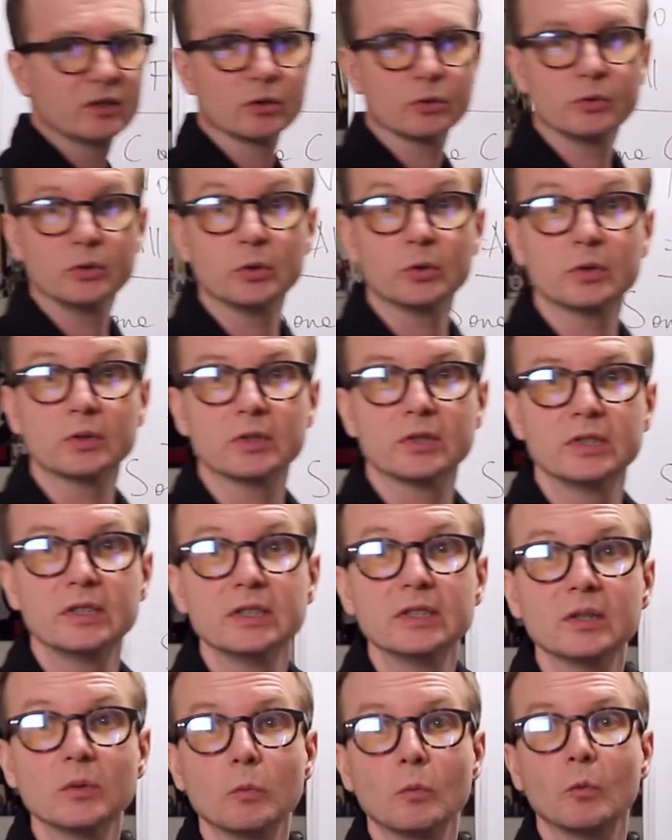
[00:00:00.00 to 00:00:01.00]
so you could
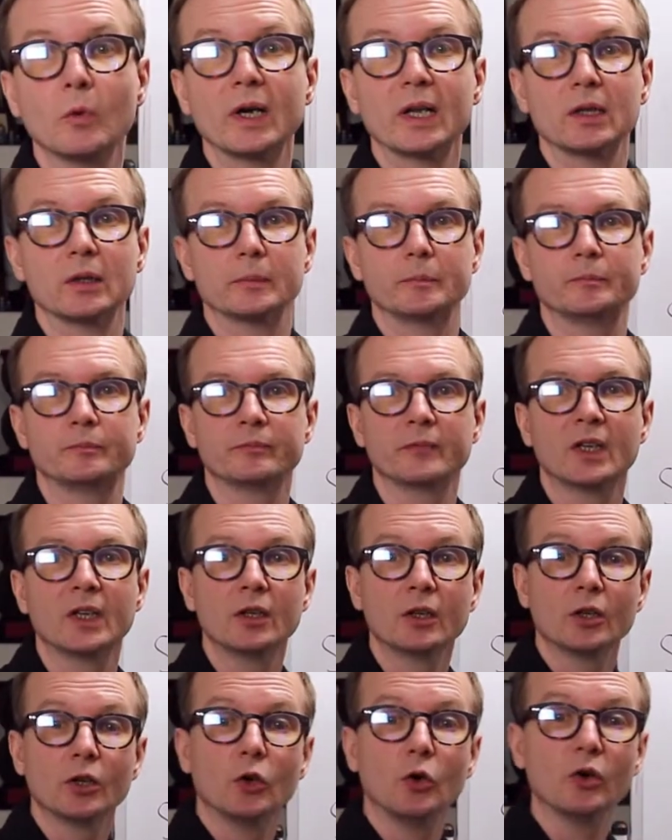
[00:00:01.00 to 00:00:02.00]
see them well.
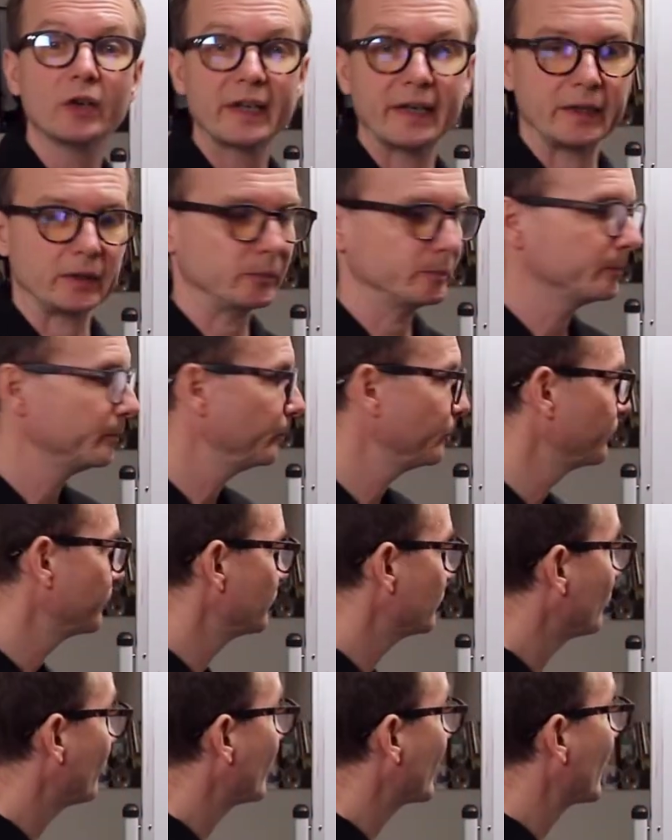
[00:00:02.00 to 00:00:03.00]
Okay,
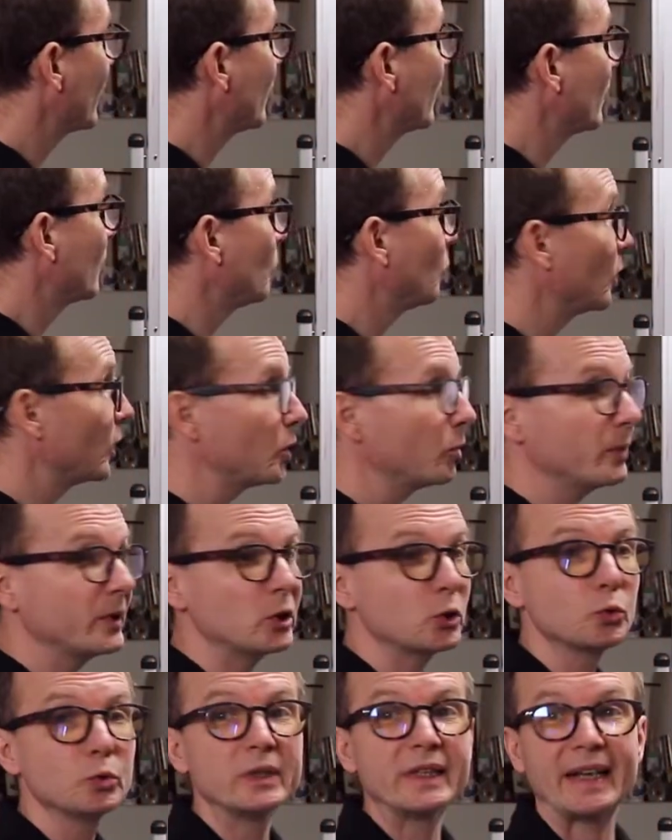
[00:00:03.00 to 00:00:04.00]
what do we
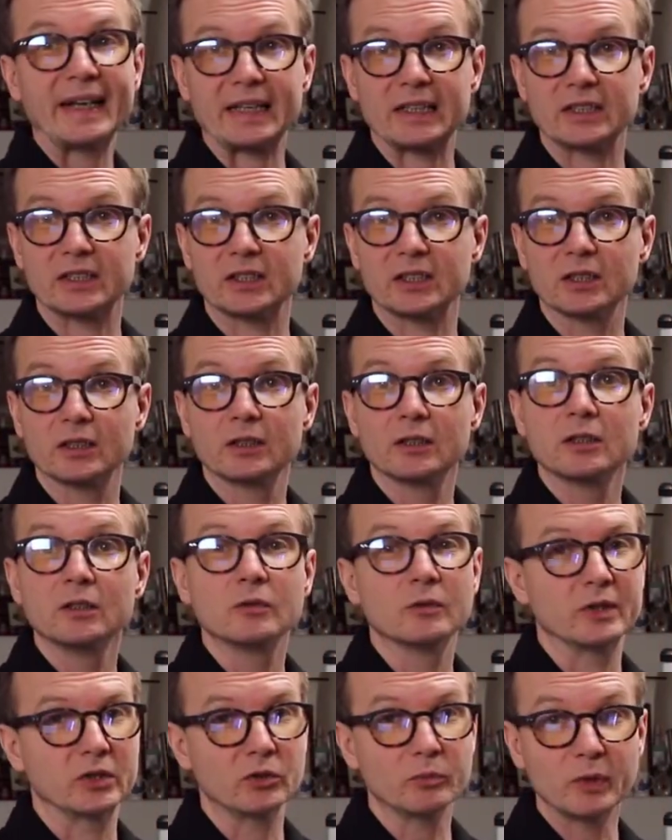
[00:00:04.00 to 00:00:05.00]
do next?
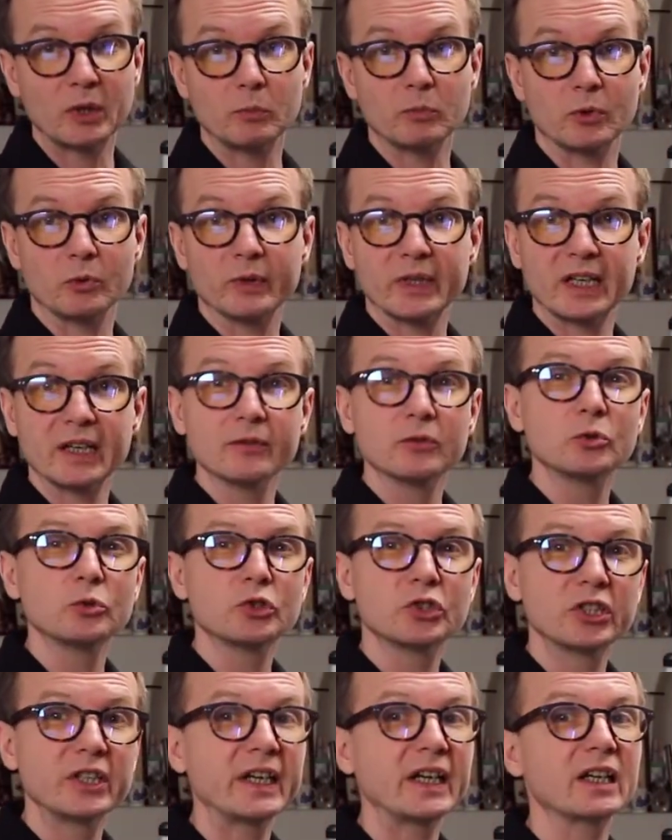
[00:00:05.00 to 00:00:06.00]
Well, remember, we have to
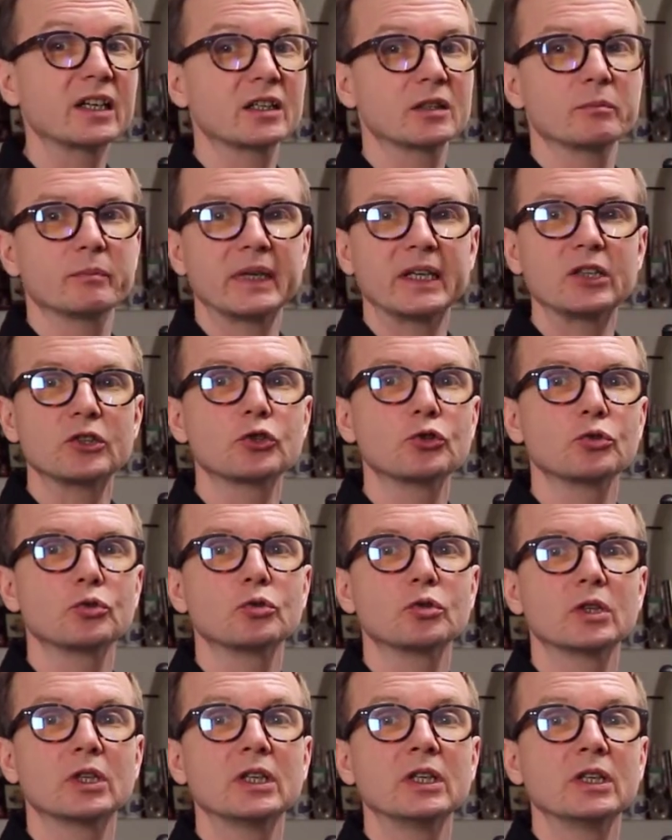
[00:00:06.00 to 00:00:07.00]
check and make
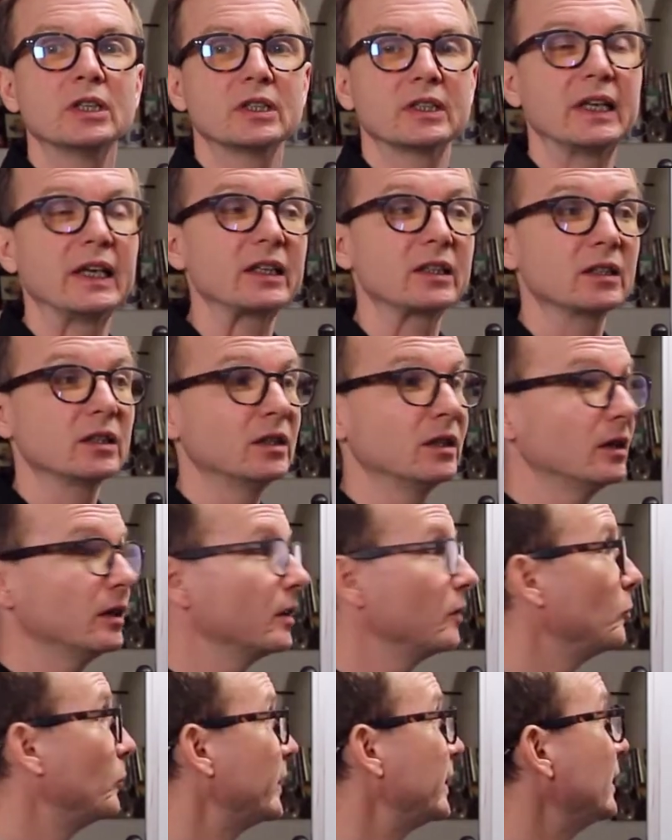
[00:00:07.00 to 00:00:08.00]
sure that
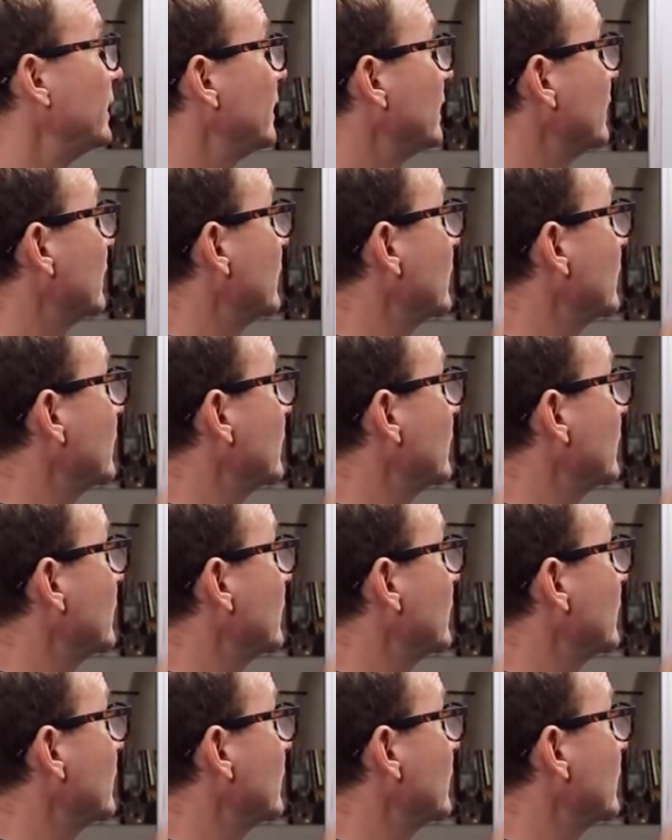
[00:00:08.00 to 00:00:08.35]
we